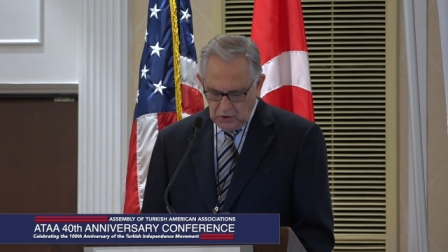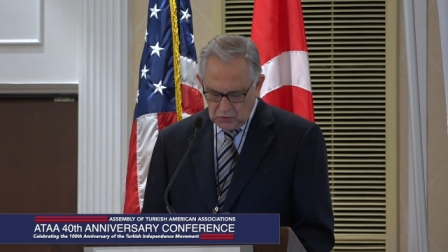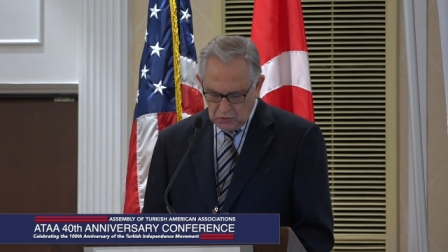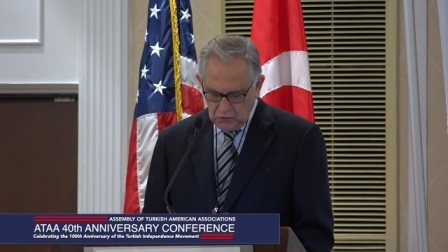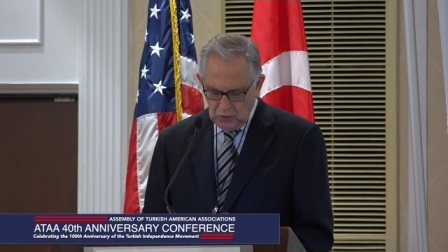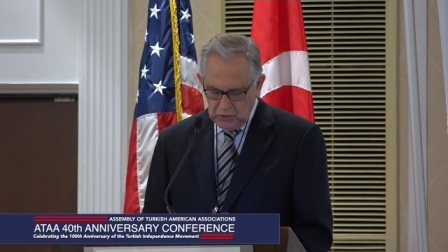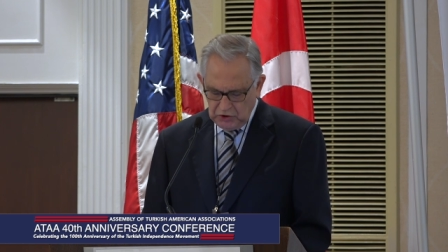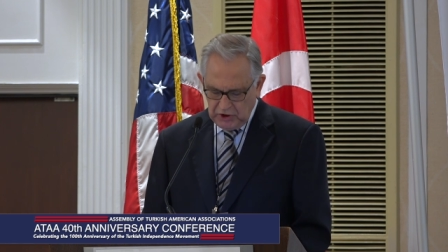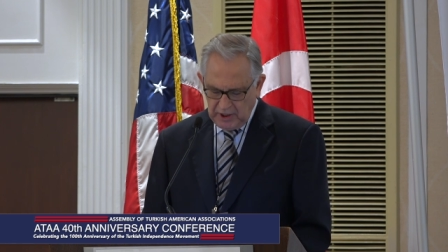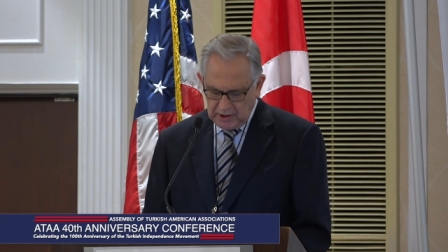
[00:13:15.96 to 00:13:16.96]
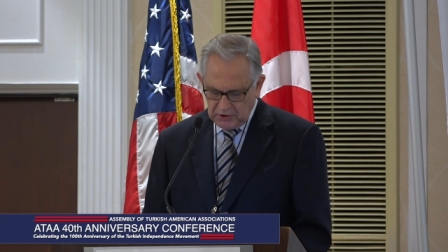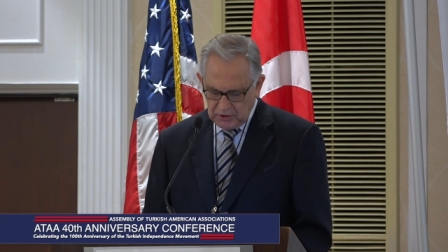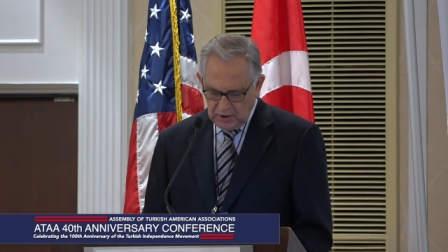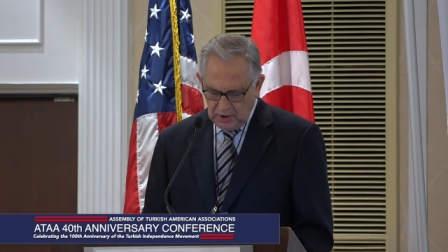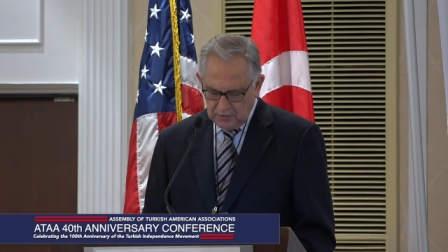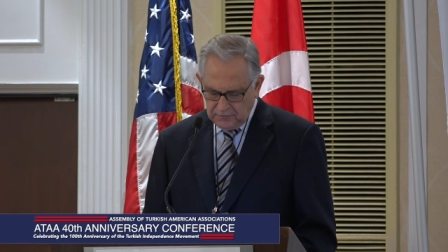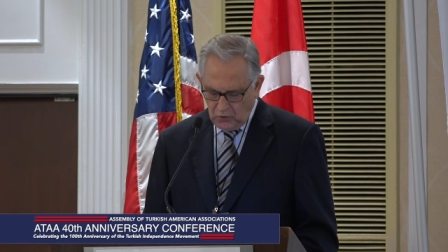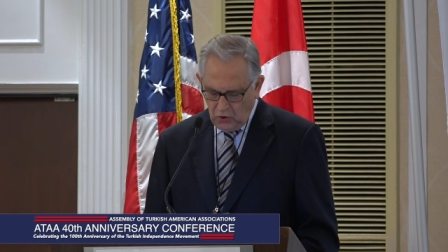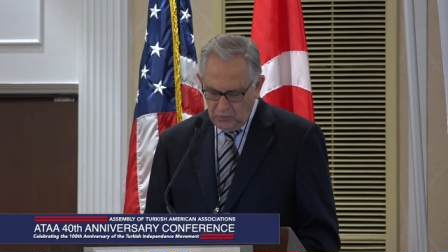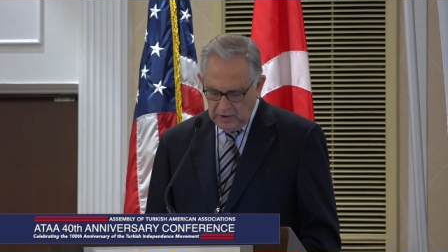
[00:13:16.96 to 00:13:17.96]
truly changed the
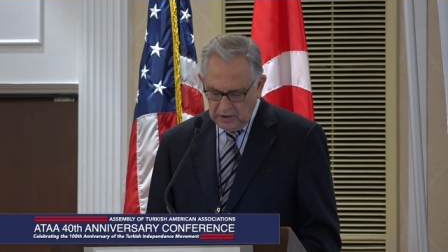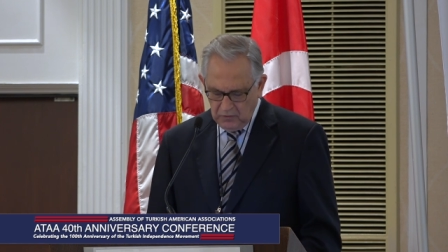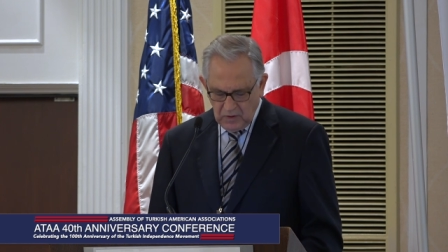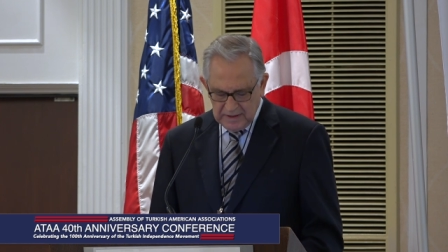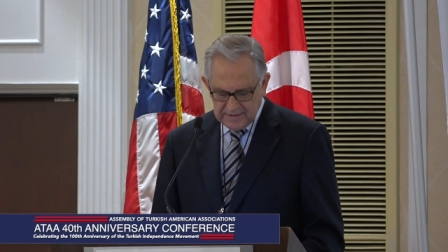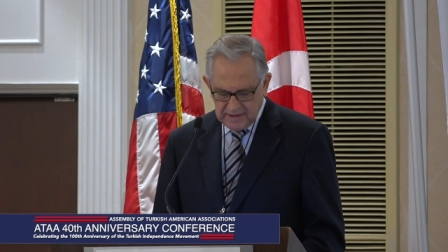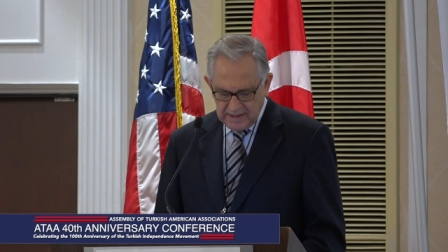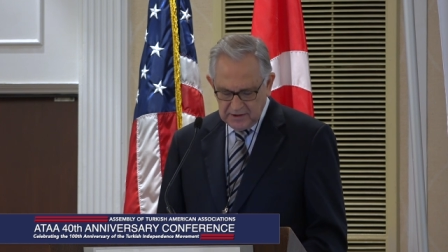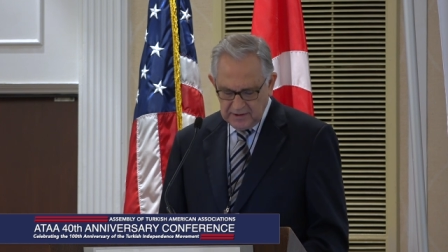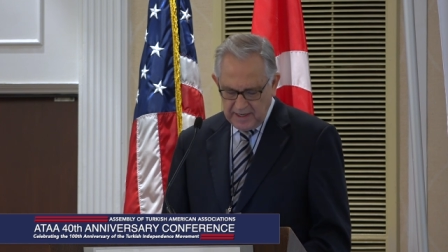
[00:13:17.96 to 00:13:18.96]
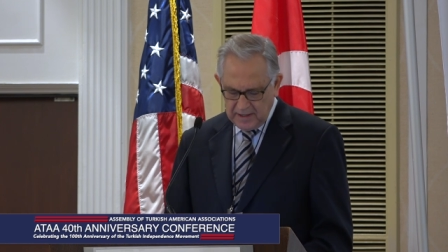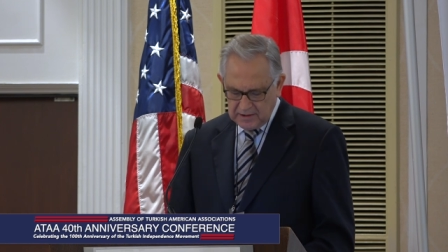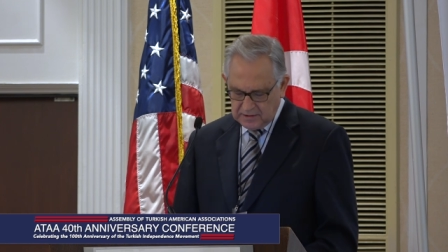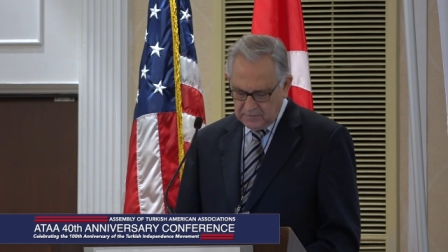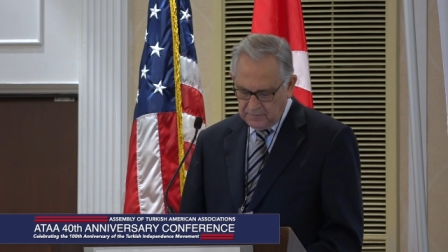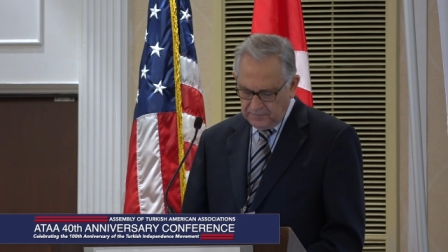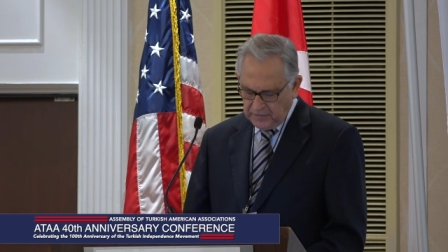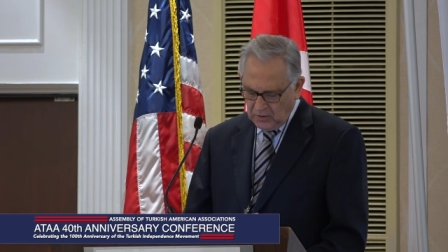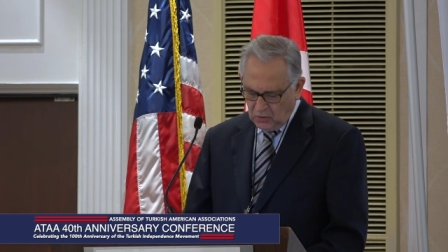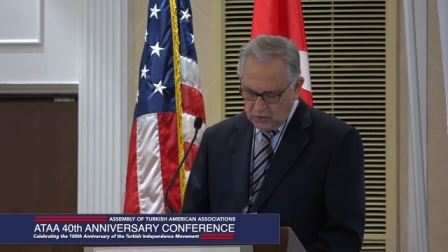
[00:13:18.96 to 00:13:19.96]
formerly one-sided narrative
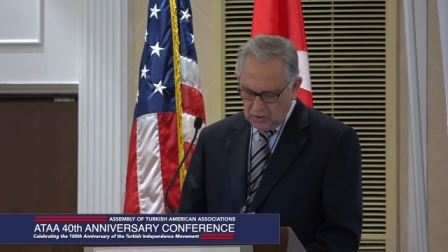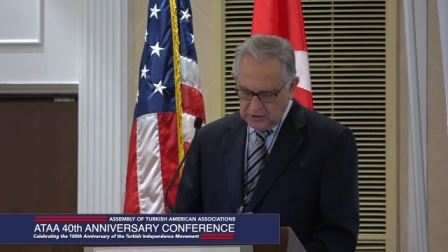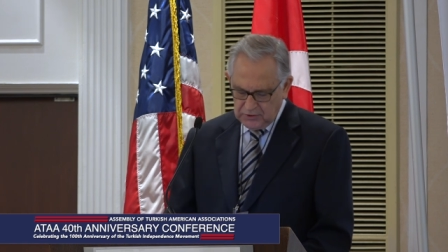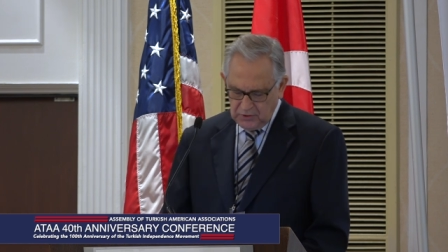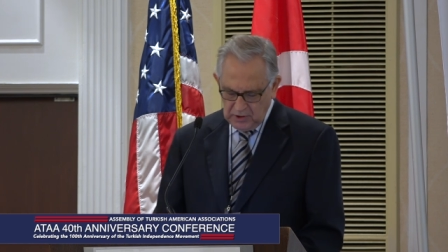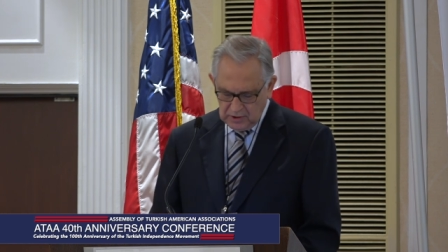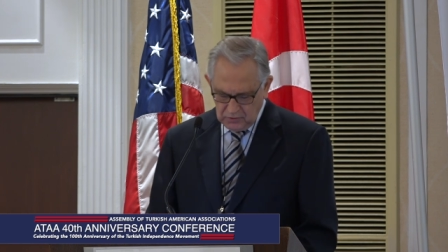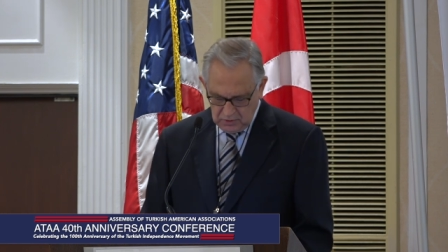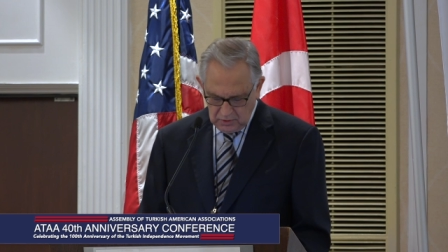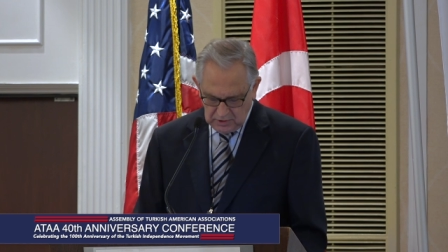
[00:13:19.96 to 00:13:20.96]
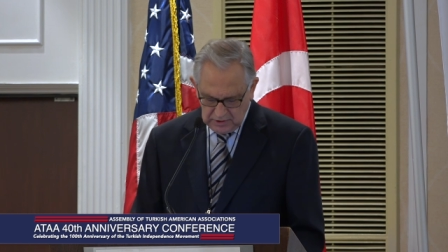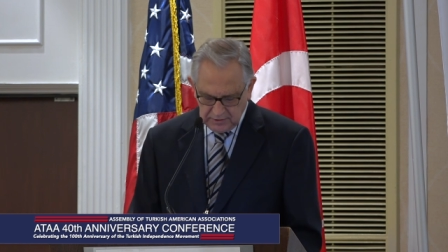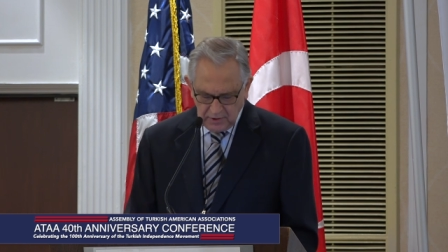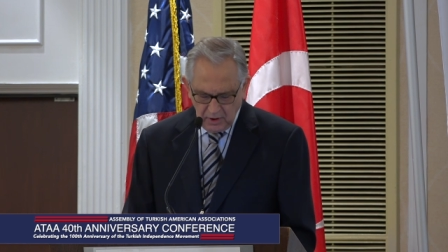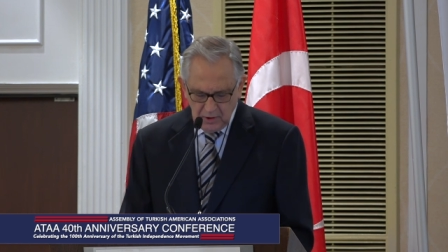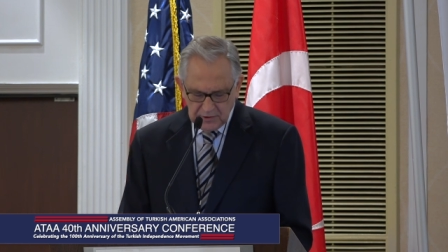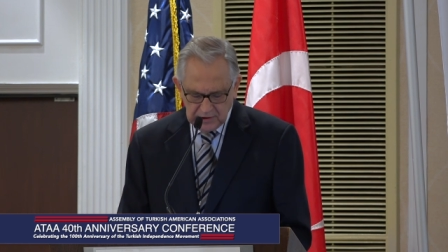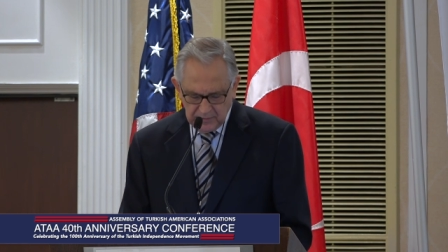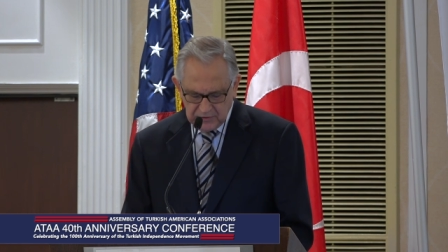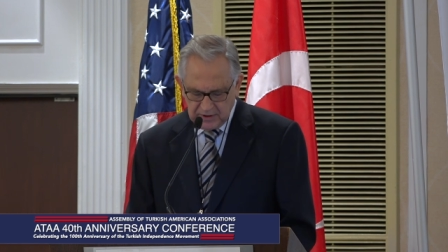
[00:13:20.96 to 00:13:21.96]
on historic, historical
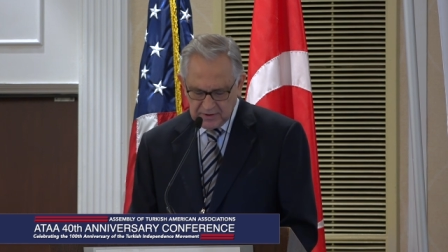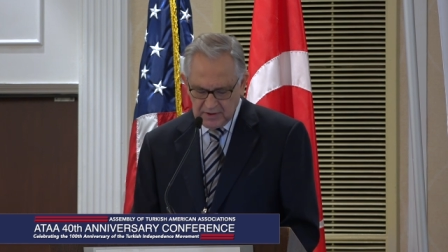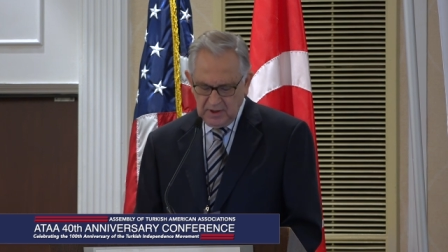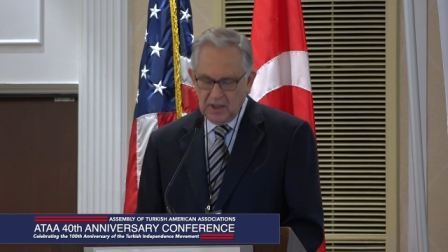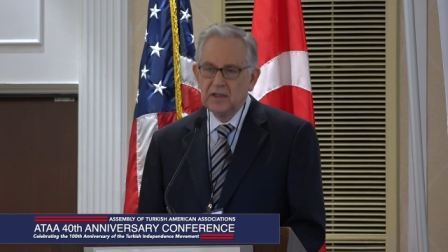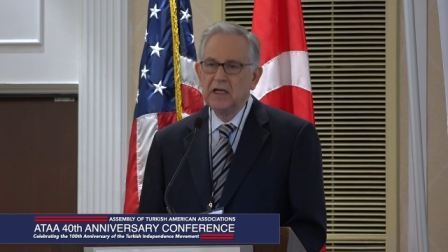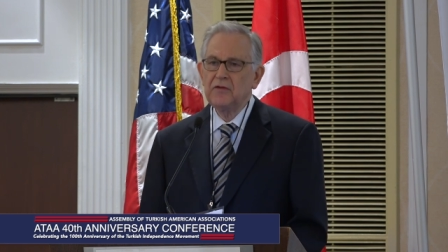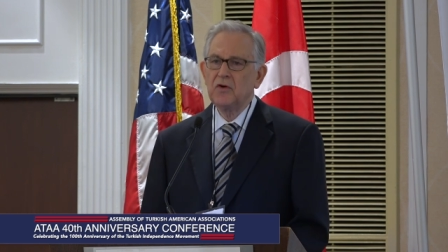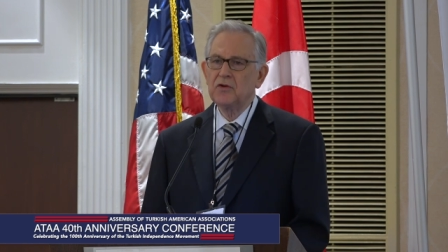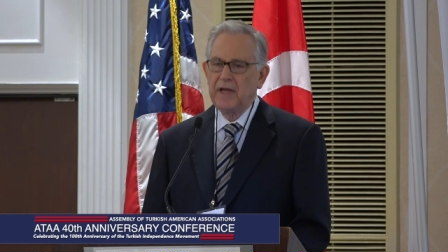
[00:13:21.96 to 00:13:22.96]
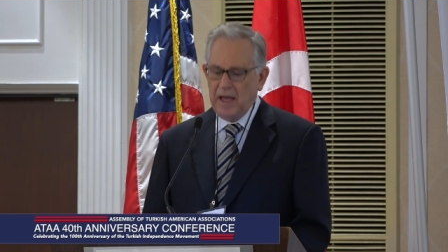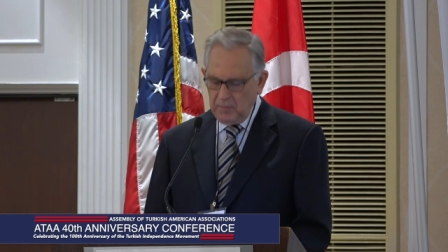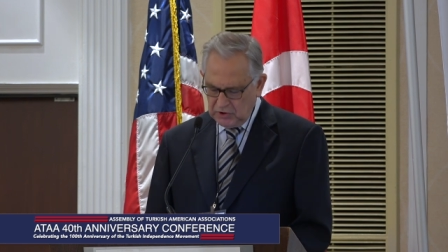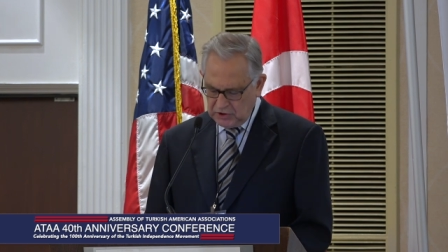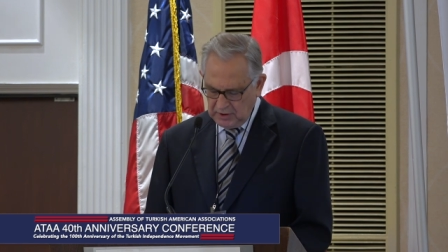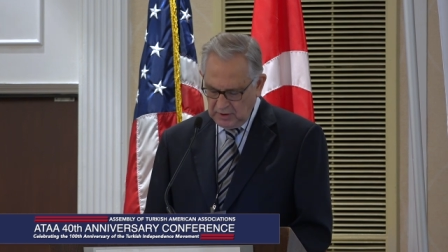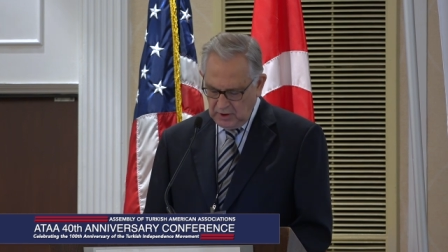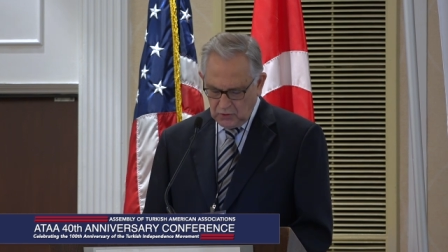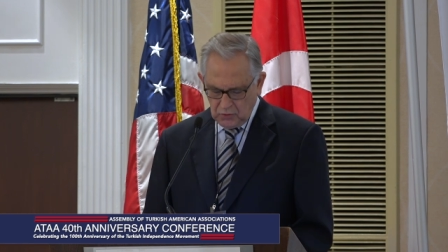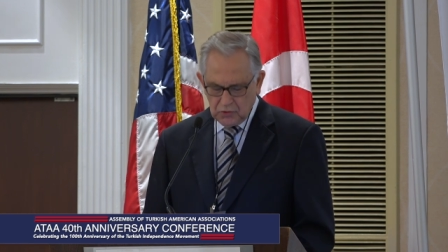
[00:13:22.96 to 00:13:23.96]
subjects that were damaging
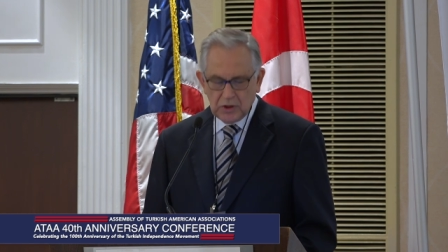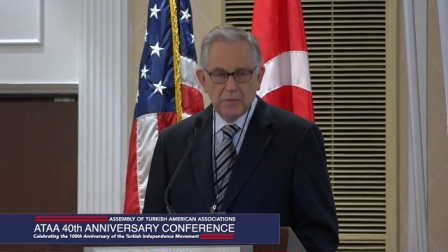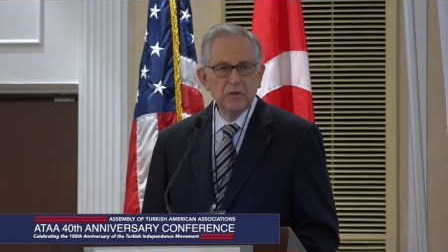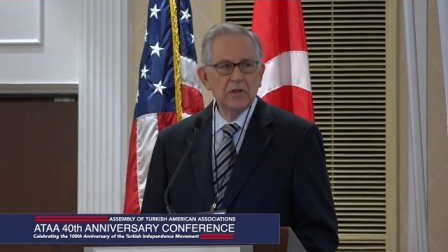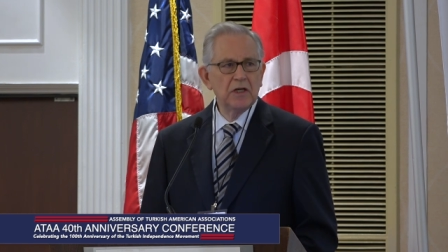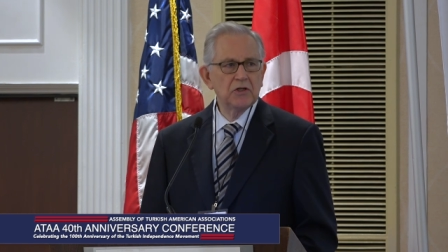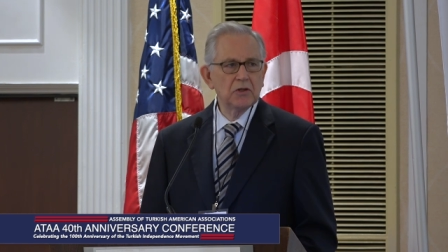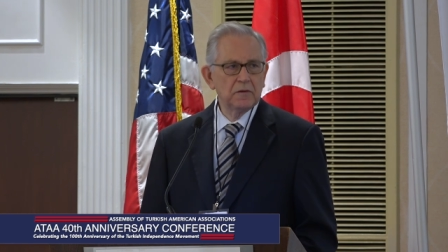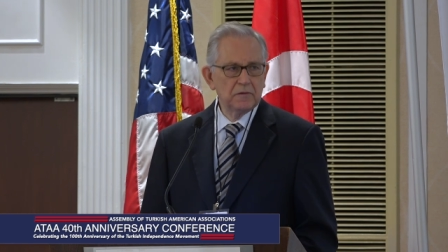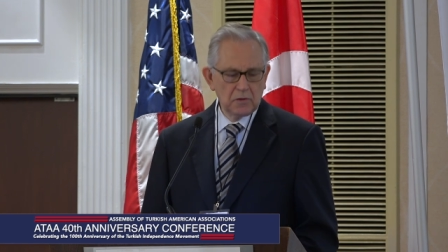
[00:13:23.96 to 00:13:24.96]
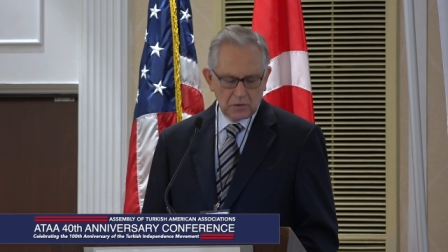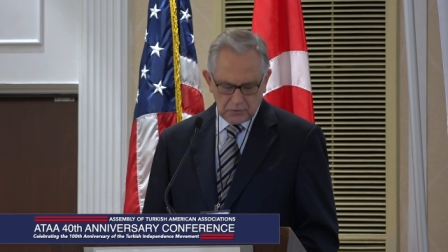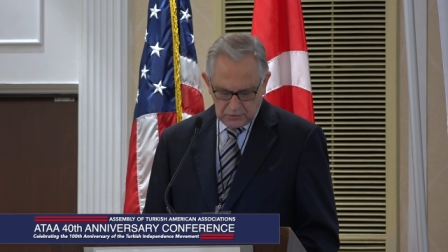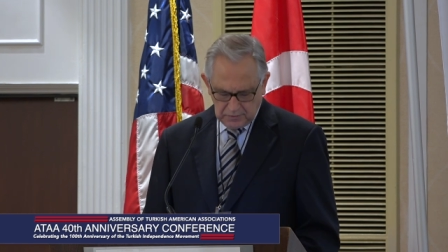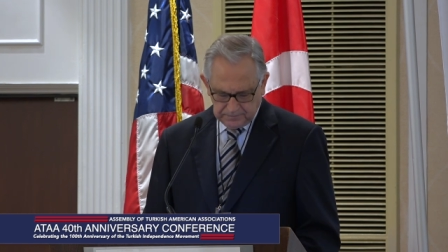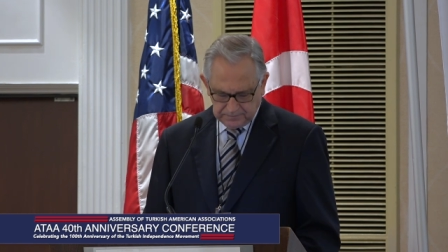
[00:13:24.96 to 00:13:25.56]
to the reputation of Turks.